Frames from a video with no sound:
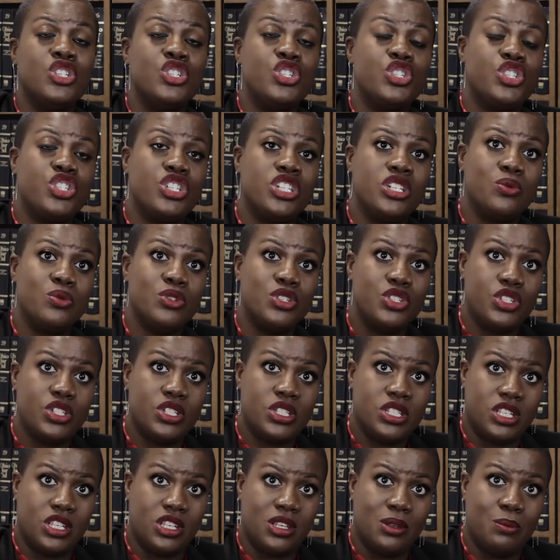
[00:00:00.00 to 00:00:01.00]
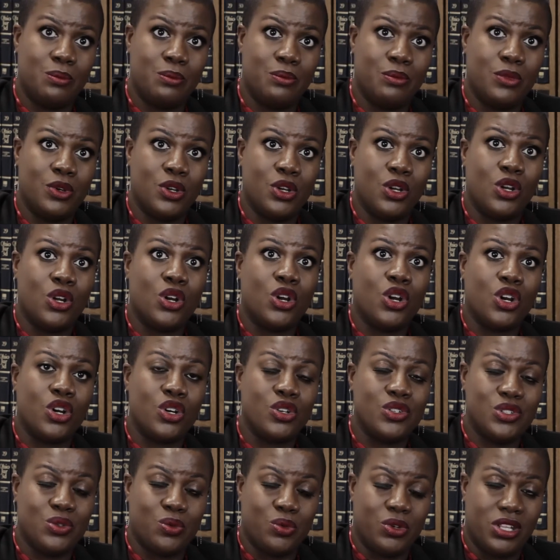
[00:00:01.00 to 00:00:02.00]
she would just keep
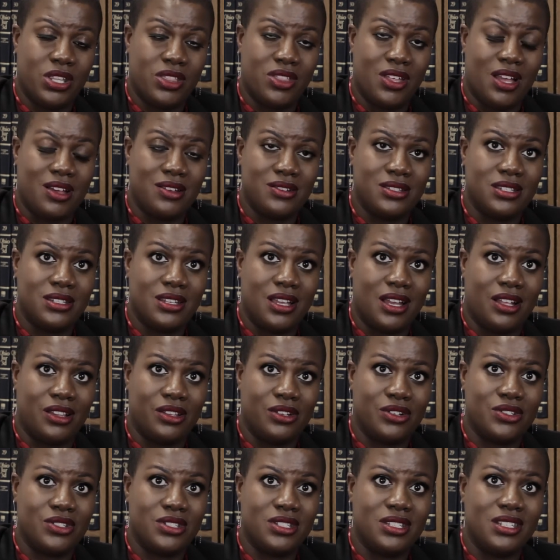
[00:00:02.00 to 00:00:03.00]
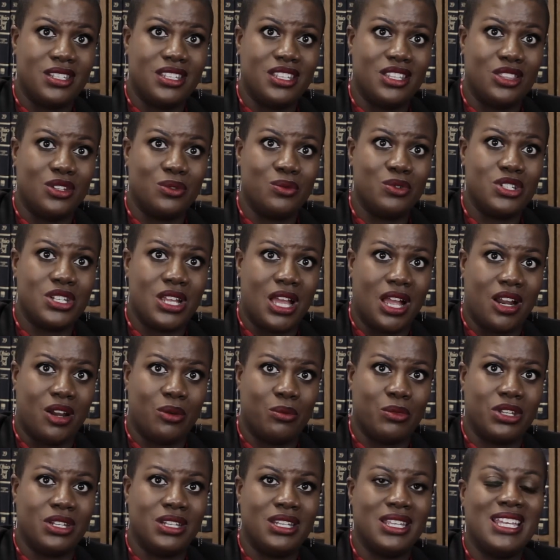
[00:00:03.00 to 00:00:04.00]
her $20,000 in the
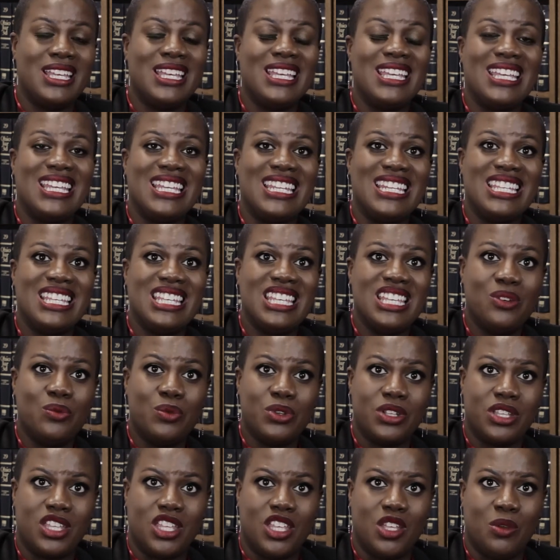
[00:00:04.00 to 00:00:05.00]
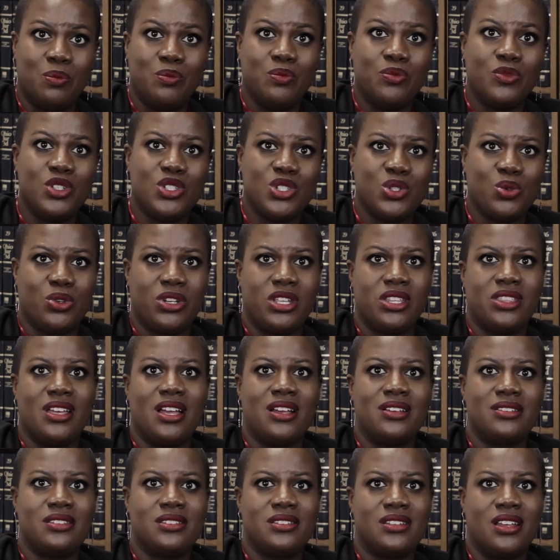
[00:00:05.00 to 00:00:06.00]
retirement, and he would keep the
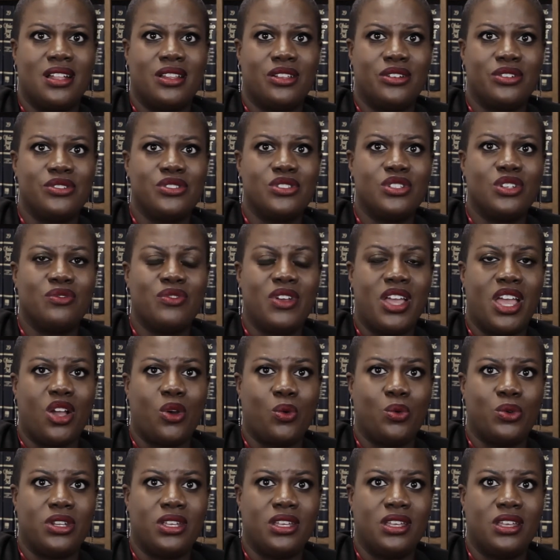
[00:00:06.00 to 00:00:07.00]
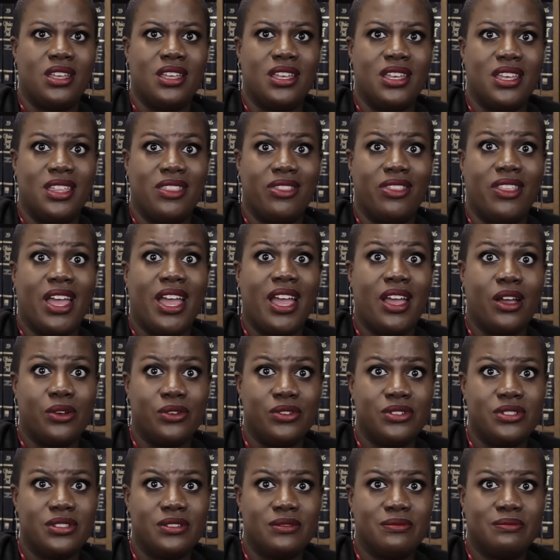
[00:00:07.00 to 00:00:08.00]
$20,000 of equity in the
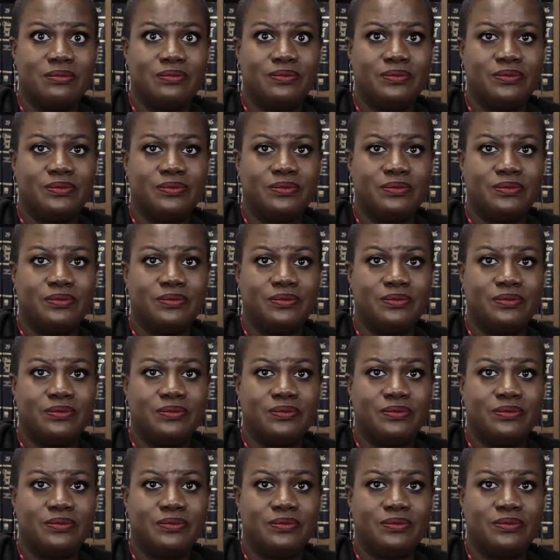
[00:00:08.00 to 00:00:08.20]
house.